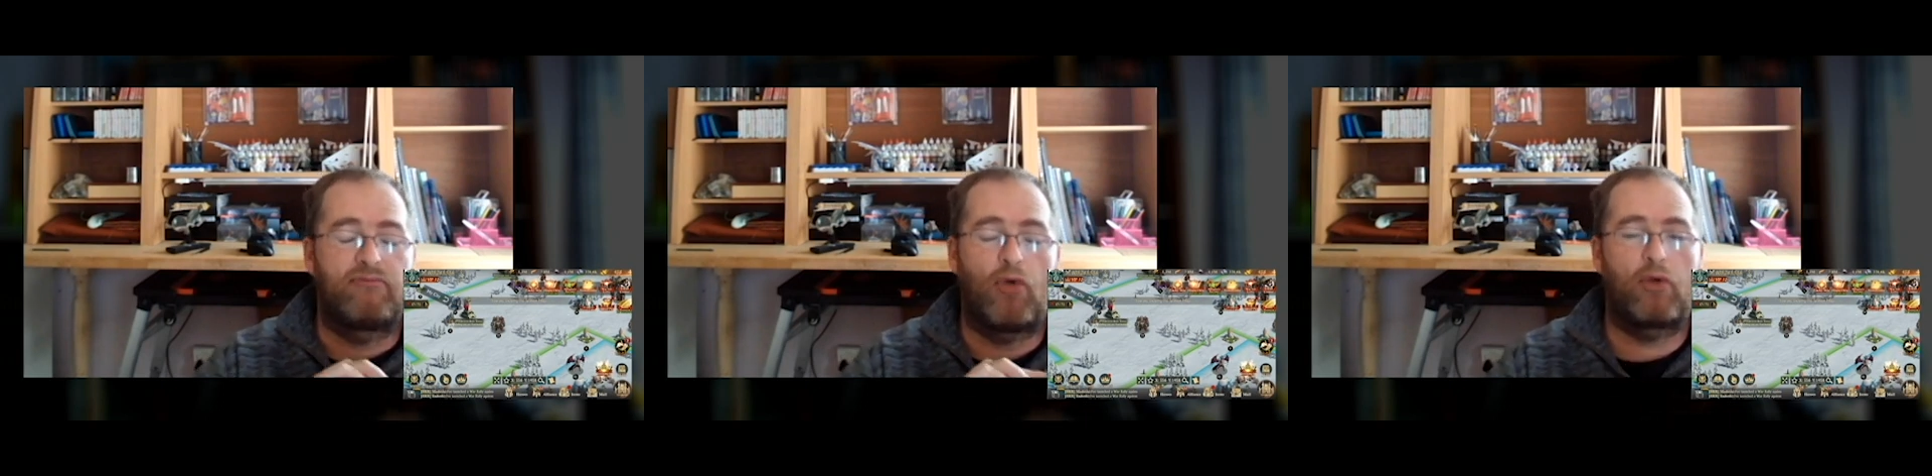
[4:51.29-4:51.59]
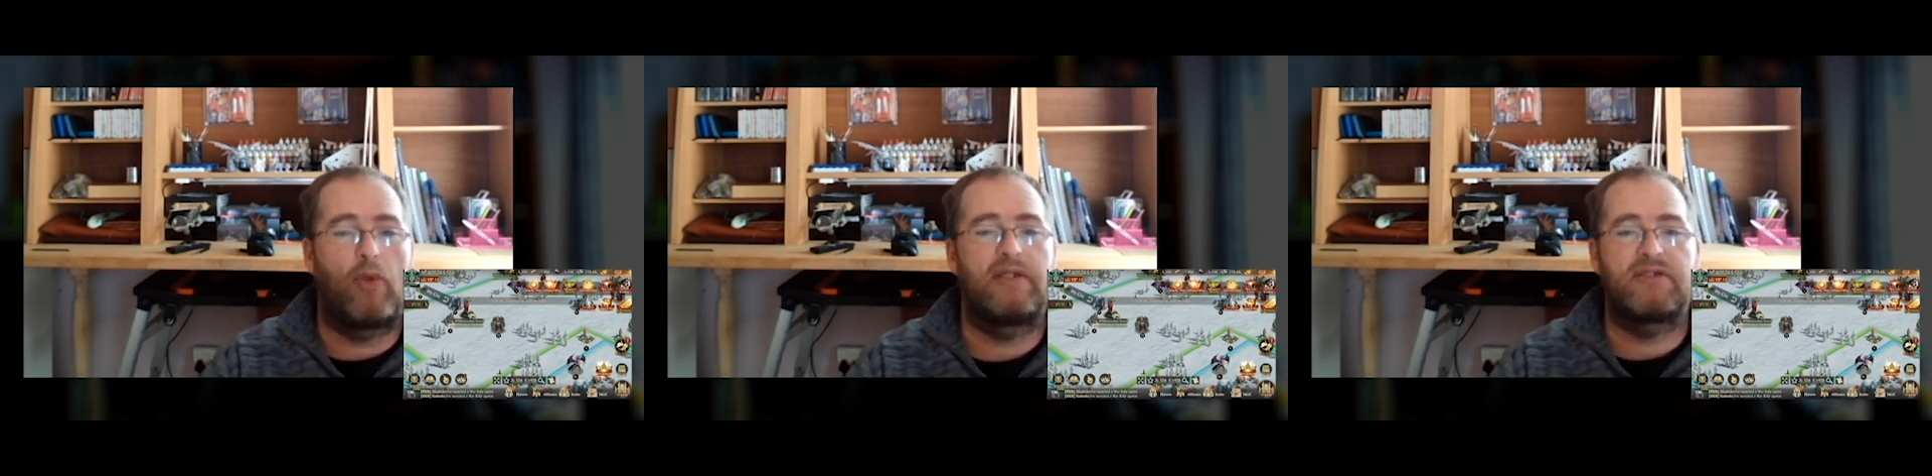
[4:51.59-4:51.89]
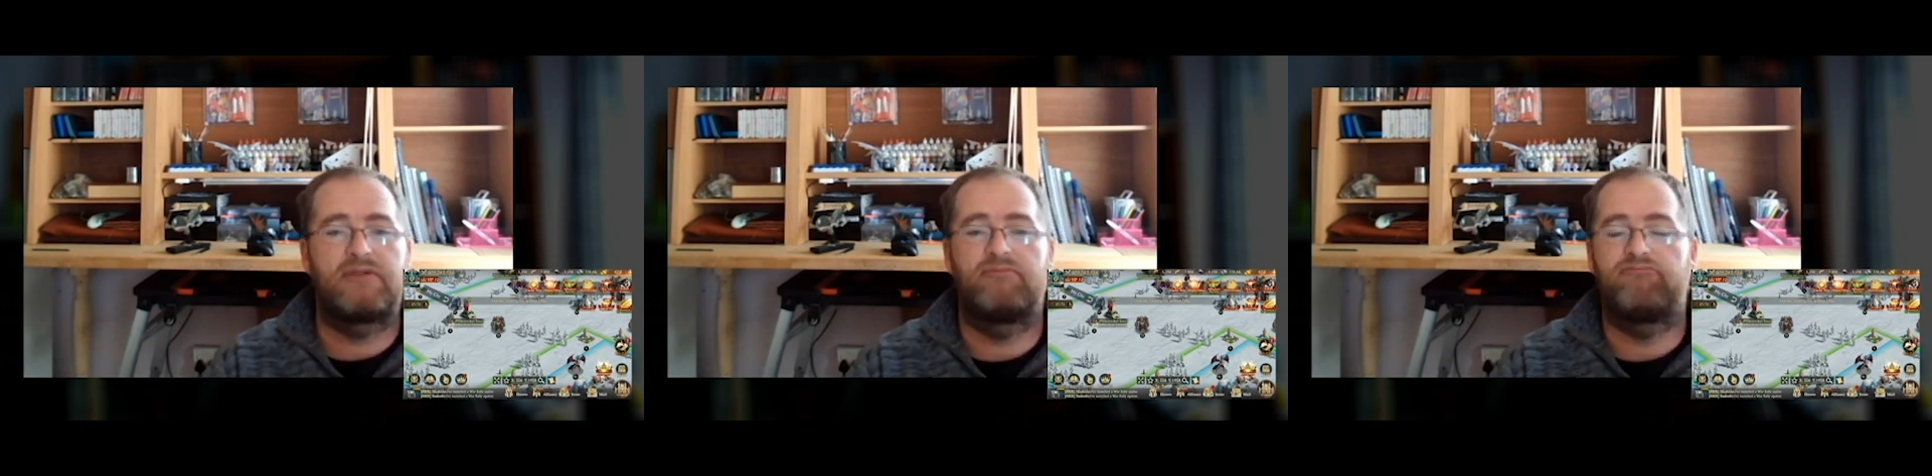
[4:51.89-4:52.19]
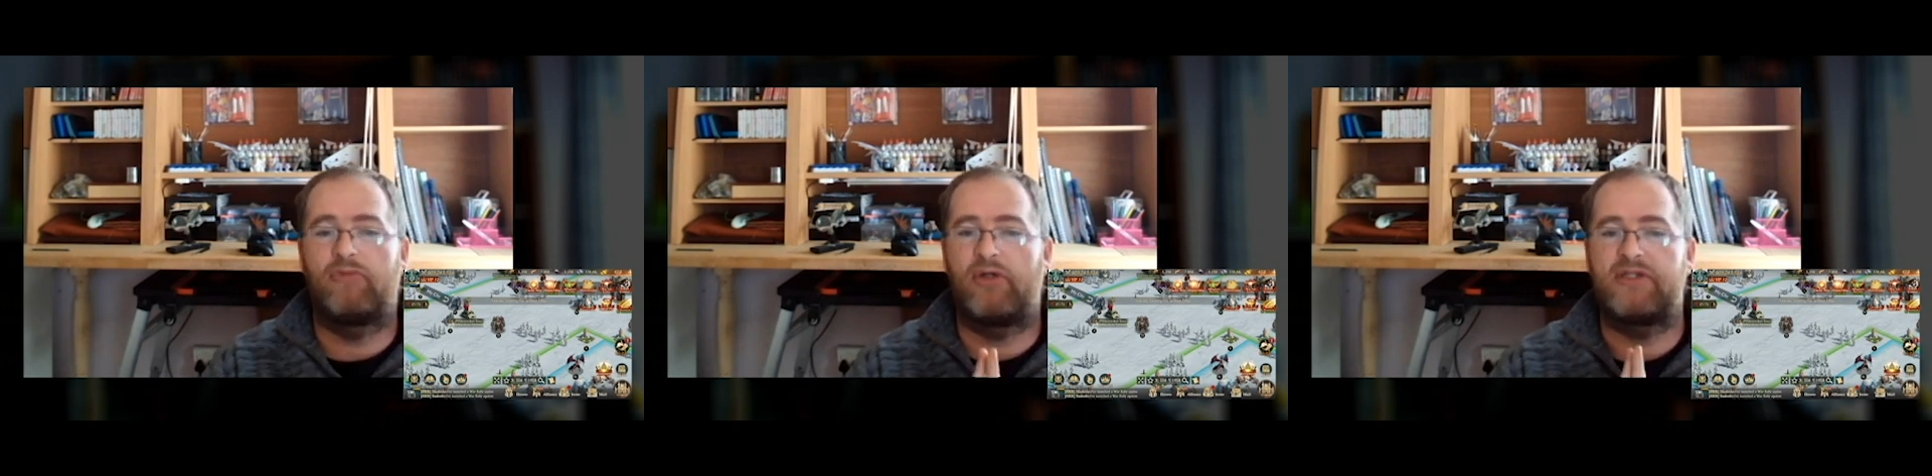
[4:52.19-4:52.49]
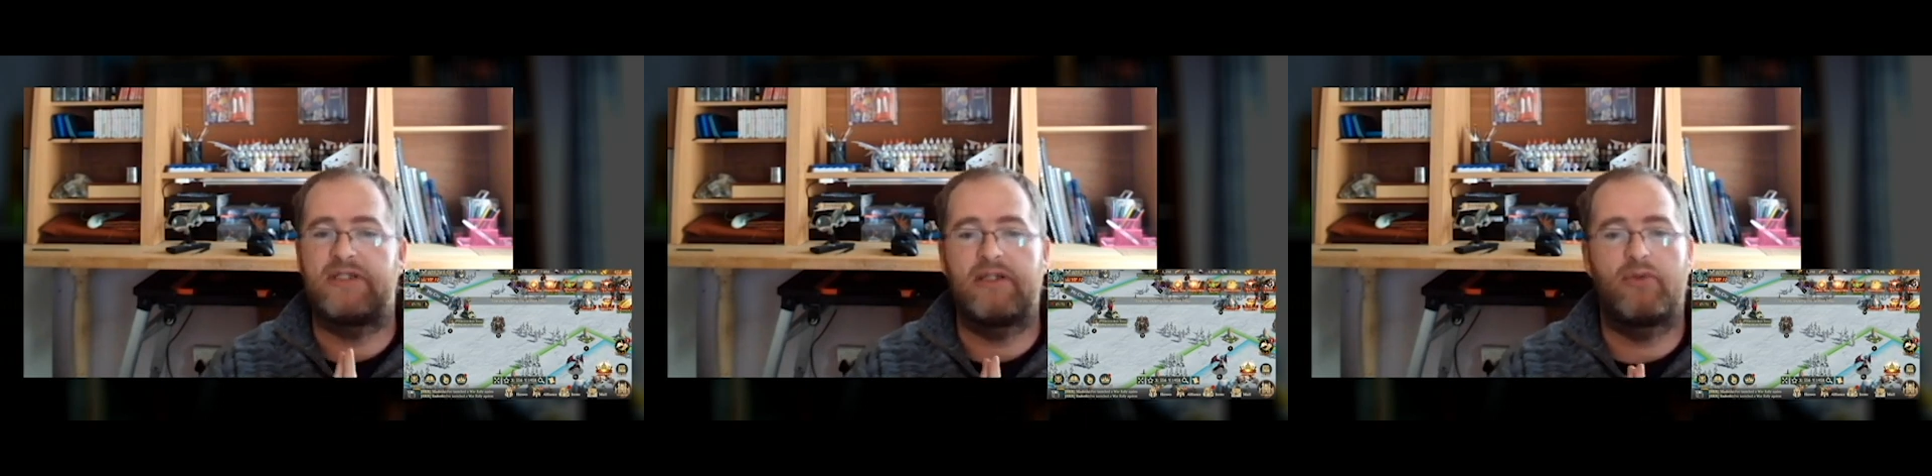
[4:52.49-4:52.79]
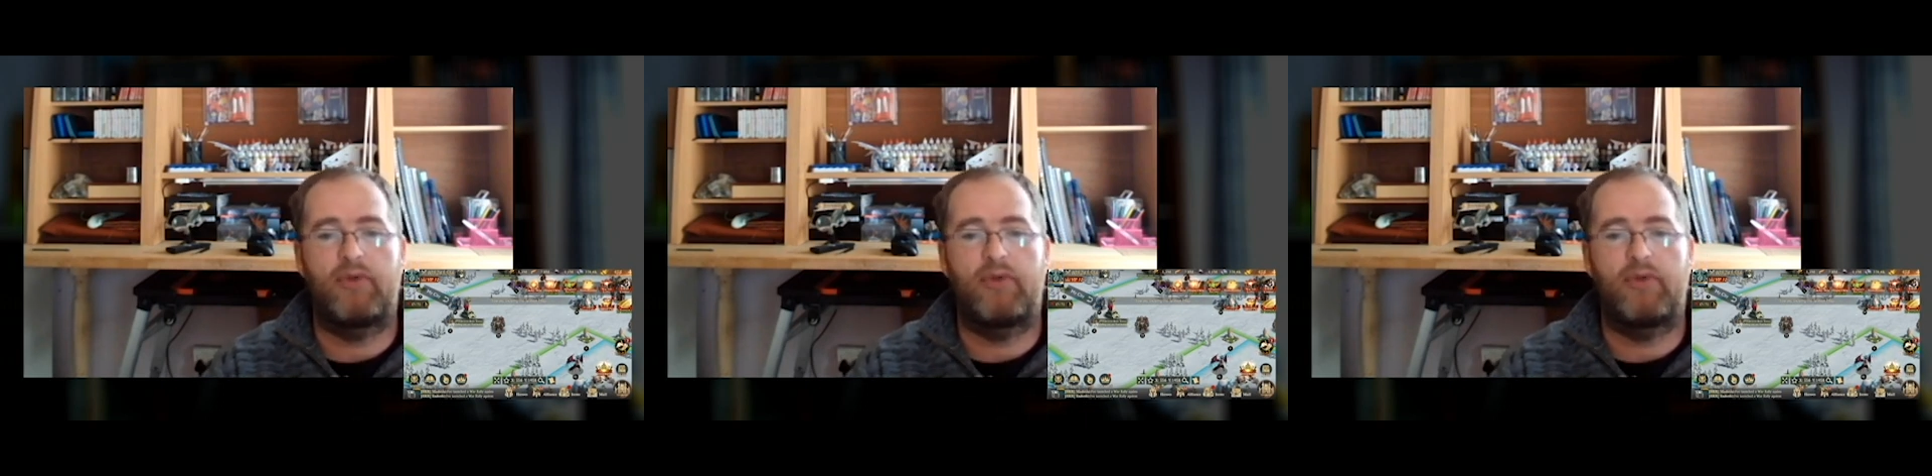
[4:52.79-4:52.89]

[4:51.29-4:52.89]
not once, not a single